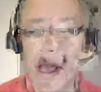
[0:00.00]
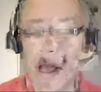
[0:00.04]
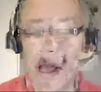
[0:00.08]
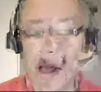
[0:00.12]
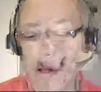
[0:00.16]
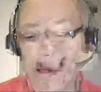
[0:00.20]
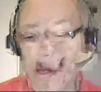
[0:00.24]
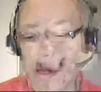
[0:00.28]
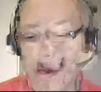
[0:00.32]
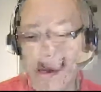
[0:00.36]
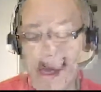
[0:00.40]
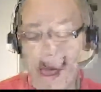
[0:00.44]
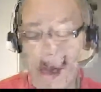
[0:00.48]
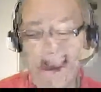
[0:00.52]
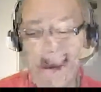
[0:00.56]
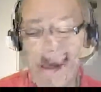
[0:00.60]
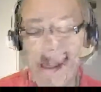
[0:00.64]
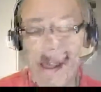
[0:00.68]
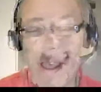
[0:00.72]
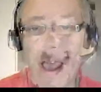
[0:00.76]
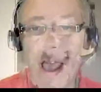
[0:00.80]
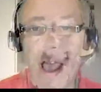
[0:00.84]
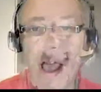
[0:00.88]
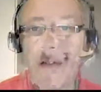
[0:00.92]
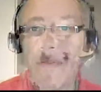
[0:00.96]
Although,
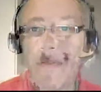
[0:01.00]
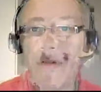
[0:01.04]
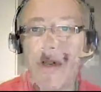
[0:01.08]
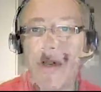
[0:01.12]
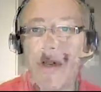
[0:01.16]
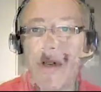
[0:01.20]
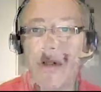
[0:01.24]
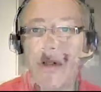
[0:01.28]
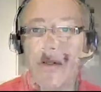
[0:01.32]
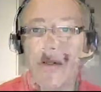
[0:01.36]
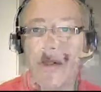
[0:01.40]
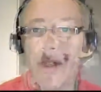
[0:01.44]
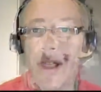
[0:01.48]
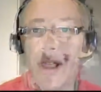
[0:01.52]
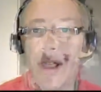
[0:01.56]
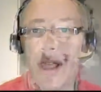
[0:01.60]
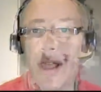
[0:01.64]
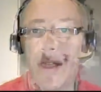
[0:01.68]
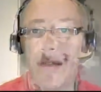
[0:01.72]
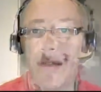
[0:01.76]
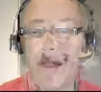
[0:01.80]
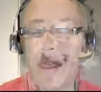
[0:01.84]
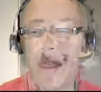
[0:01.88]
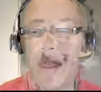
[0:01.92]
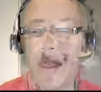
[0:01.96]
they have got,
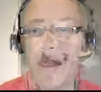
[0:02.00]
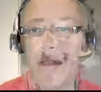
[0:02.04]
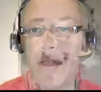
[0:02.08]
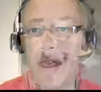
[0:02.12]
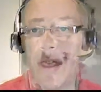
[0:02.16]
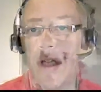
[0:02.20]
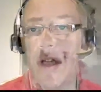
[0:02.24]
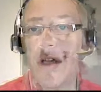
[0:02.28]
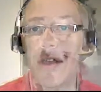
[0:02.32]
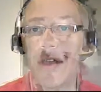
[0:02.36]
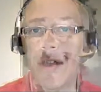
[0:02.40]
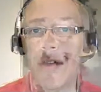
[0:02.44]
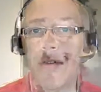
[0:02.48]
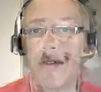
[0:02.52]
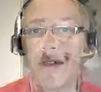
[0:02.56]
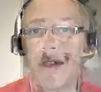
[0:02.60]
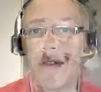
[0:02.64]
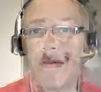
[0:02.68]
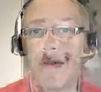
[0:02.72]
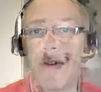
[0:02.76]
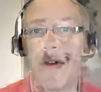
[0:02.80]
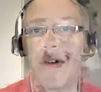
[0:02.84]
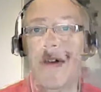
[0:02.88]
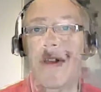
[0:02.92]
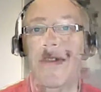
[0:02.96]
they are
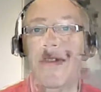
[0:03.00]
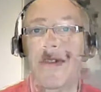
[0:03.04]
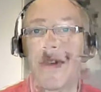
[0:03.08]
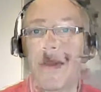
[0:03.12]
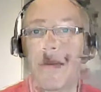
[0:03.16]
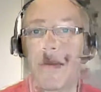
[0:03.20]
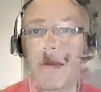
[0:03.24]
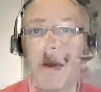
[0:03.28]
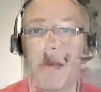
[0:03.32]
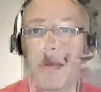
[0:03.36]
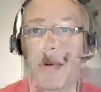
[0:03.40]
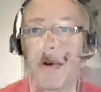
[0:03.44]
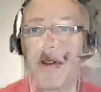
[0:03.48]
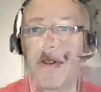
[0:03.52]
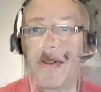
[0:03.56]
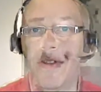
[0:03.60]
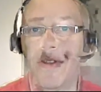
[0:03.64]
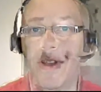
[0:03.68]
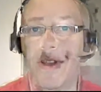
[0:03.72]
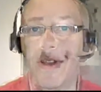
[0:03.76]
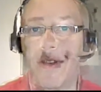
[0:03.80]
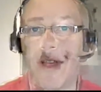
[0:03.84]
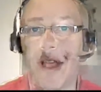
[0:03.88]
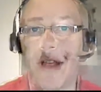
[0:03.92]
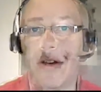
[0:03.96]
using very similar
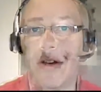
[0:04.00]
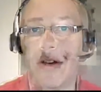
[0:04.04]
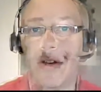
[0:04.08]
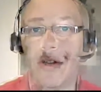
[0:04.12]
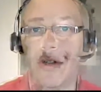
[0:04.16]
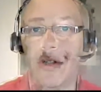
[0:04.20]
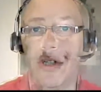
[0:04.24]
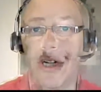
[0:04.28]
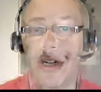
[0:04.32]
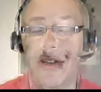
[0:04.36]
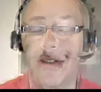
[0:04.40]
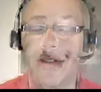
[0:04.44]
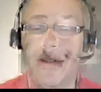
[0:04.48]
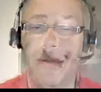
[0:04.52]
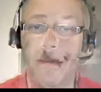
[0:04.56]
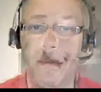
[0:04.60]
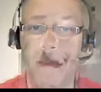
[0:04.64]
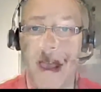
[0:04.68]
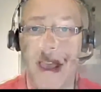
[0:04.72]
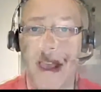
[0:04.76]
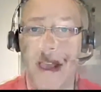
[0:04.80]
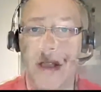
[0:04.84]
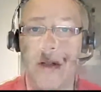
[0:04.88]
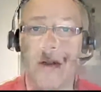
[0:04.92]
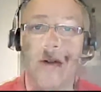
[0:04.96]
printing technology to
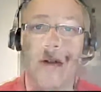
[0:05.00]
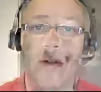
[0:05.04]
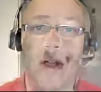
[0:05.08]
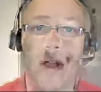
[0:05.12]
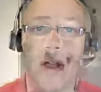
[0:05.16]
make